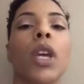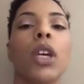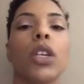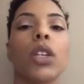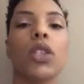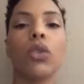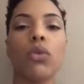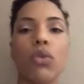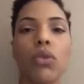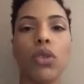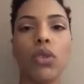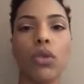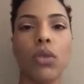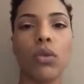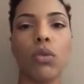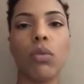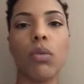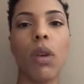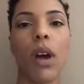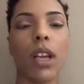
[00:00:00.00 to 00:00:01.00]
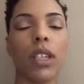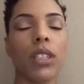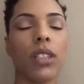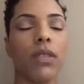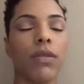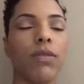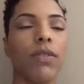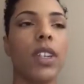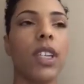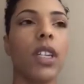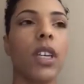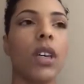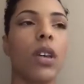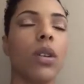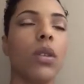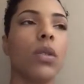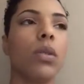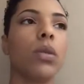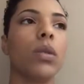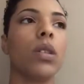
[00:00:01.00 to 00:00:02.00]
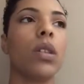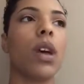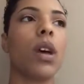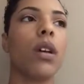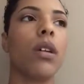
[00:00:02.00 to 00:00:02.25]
YouTube, watching videos,